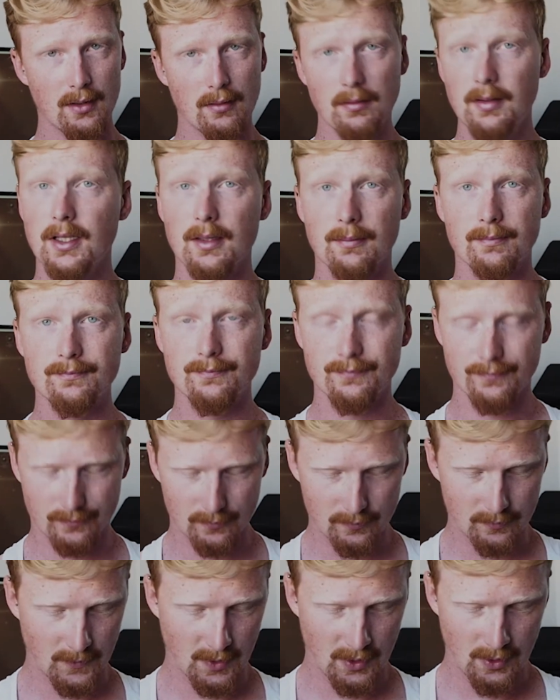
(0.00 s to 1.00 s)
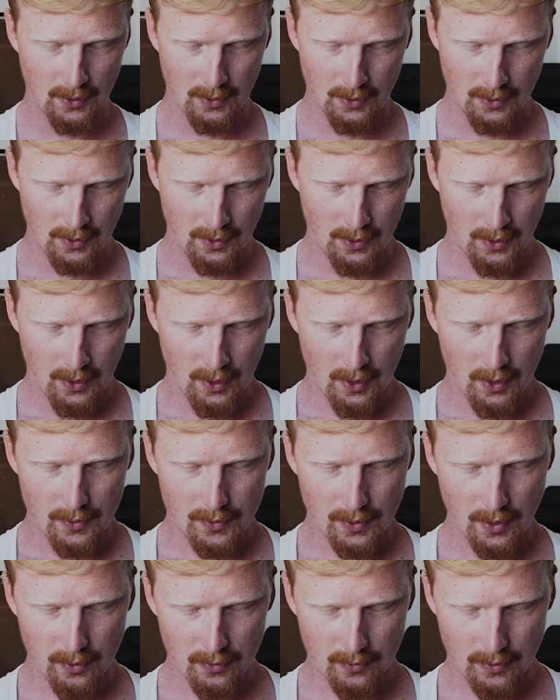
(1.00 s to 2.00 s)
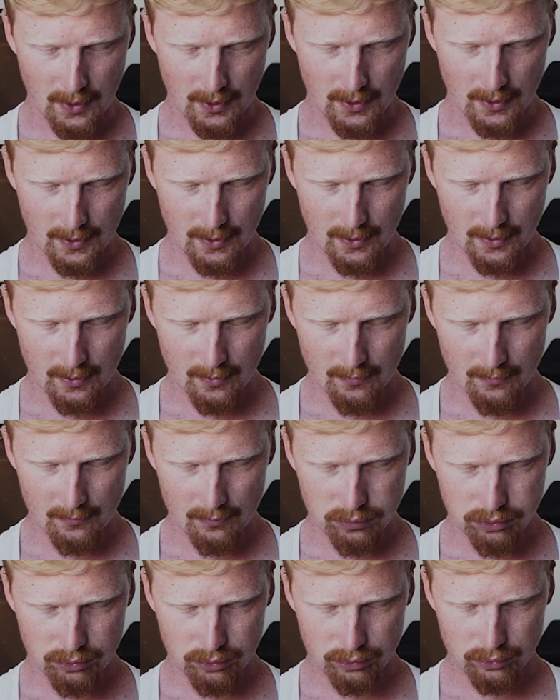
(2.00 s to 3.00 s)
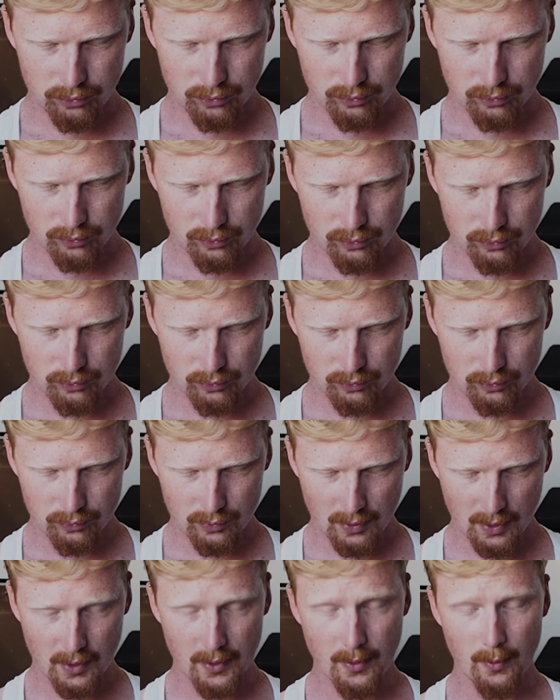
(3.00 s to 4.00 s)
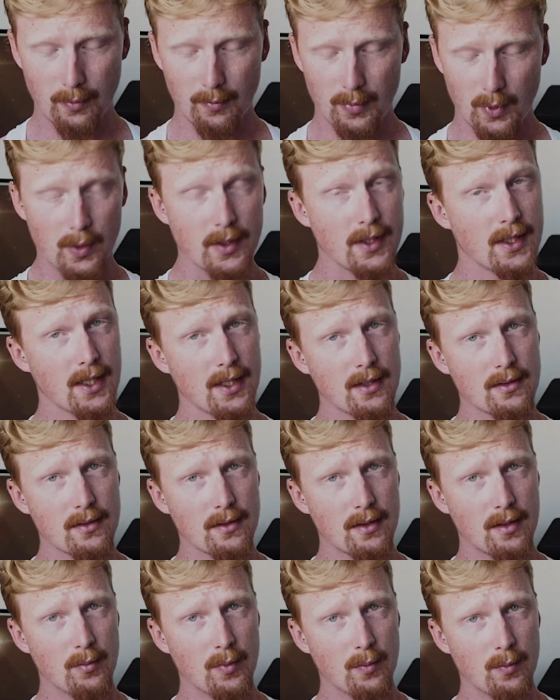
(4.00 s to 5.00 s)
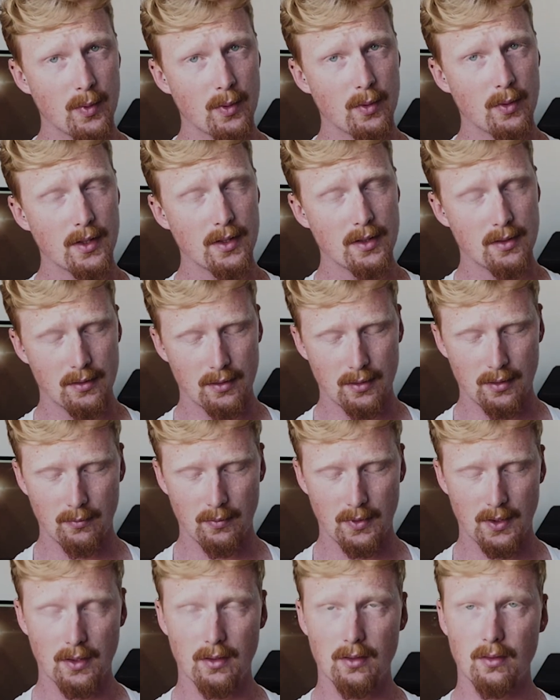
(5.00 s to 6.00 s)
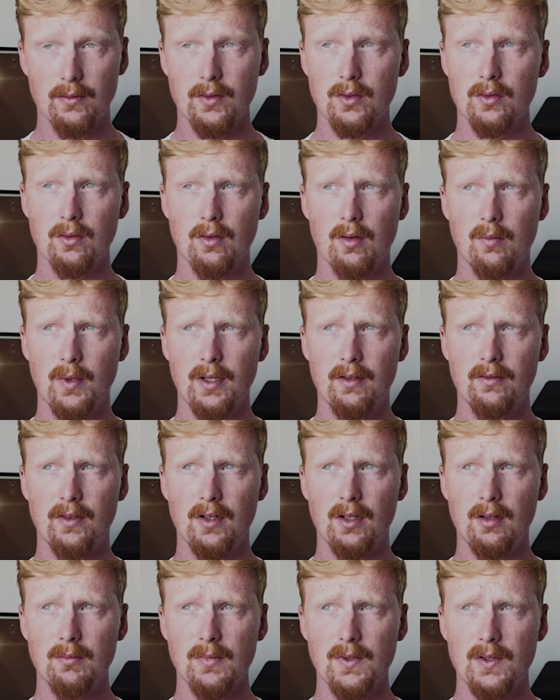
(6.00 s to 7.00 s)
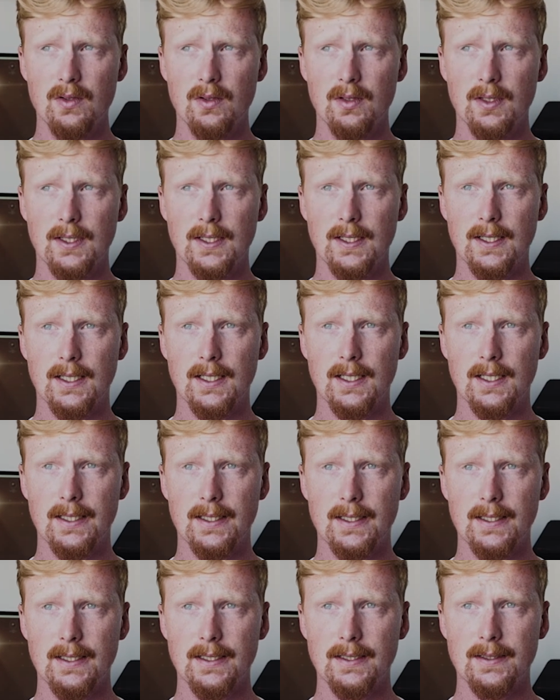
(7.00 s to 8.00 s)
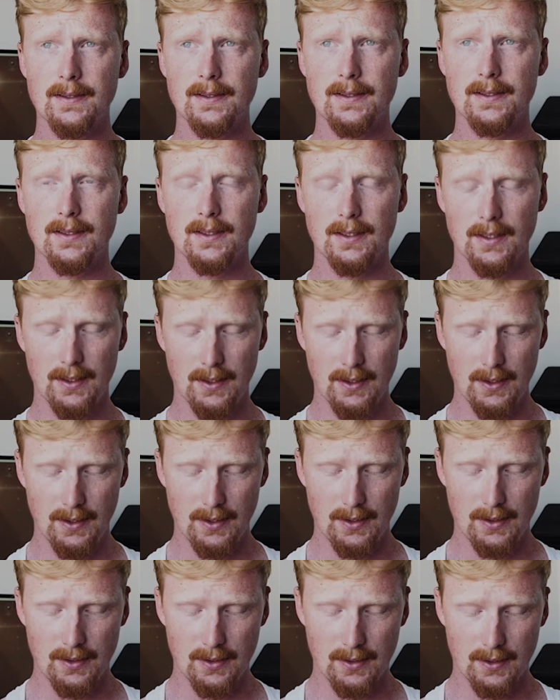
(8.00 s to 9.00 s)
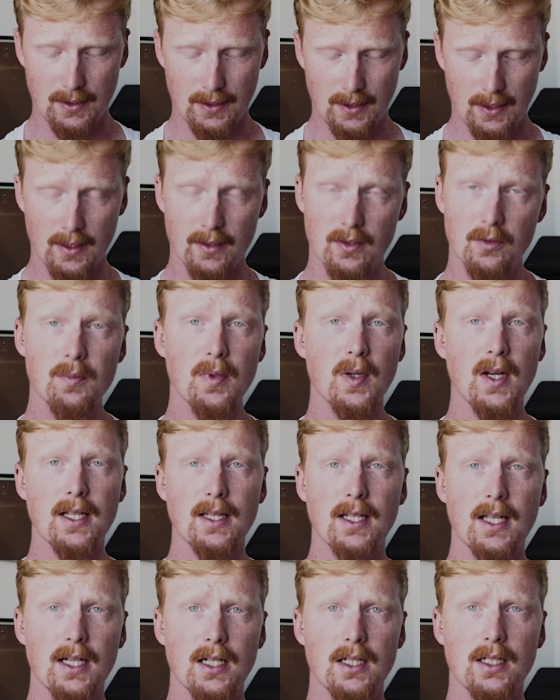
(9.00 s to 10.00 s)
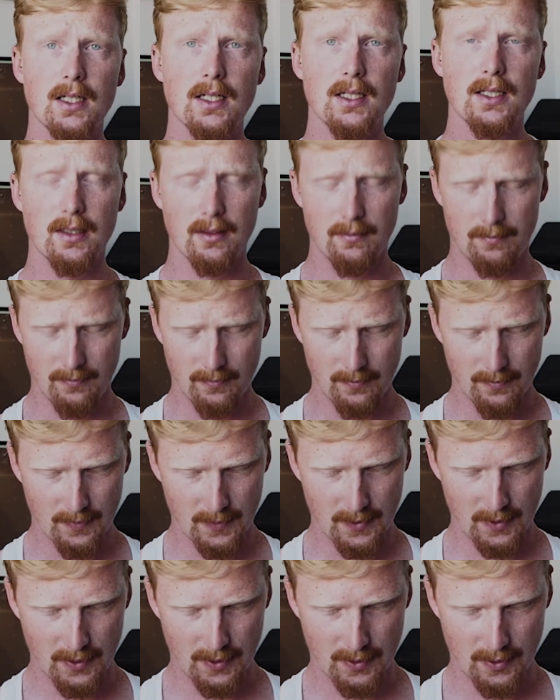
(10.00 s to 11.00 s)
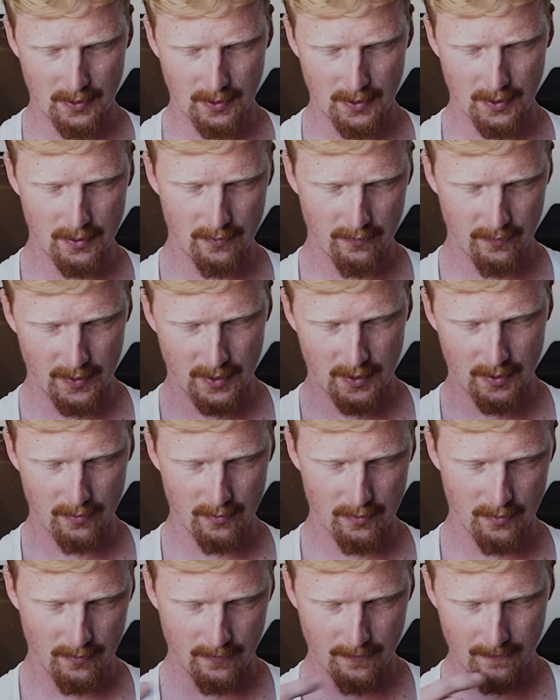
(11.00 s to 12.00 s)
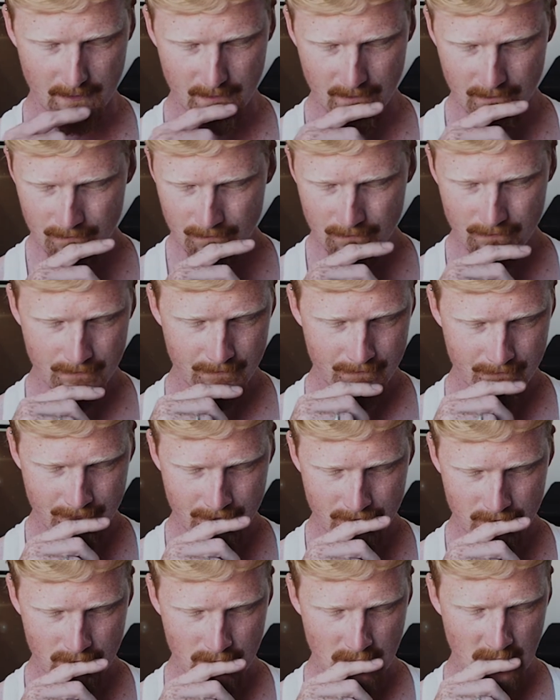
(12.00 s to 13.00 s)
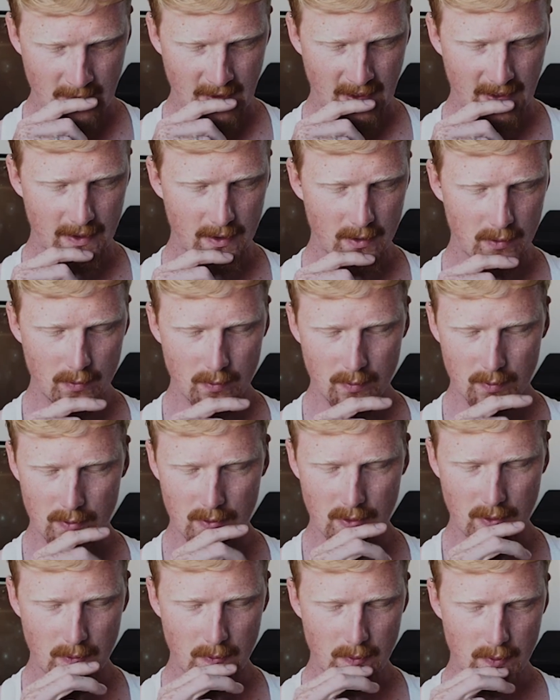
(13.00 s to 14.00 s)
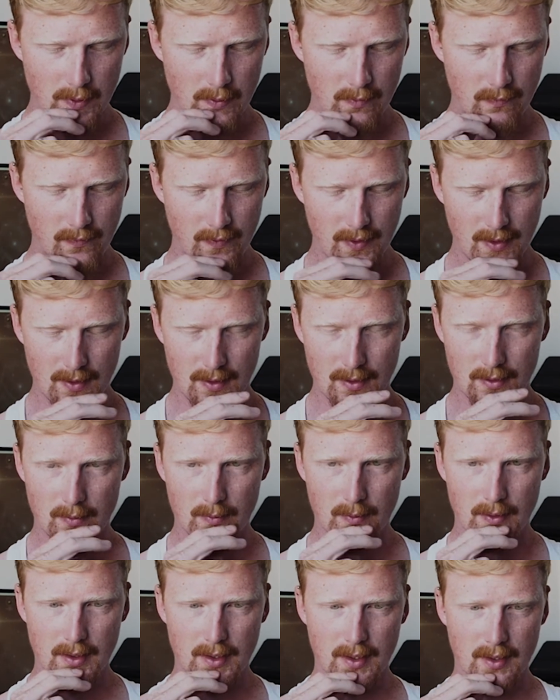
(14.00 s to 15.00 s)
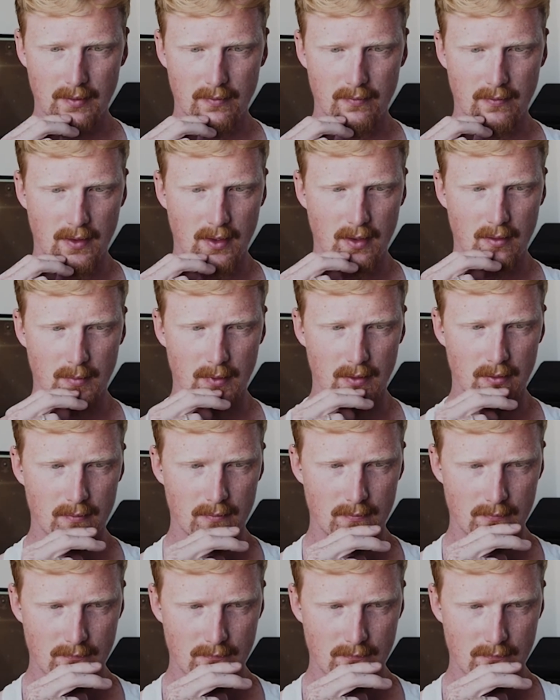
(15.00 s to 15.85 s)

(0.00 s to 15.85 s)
Yeah. So, are you employed? Yes, I'm employed. I work offshore on wind farms, and I explained that earlier in these videos. How do you feel in the working environment?